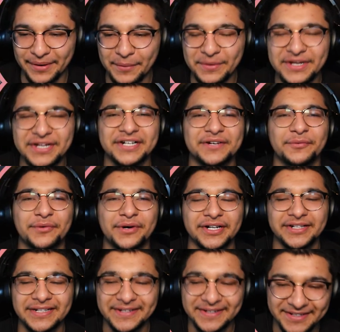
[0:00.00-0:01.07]
we could have
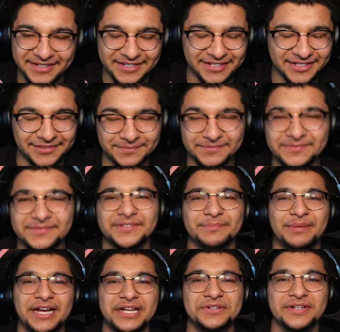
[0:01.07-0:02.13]
won.
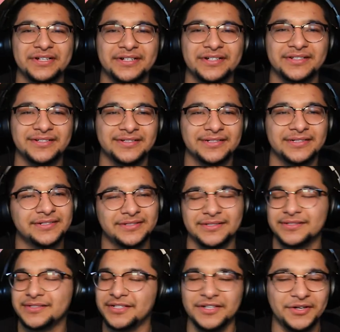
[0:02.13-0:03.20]
Patrick,
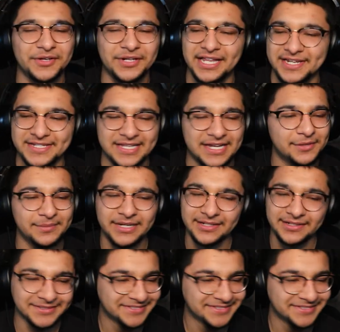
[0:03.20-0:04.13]
you let us down, man.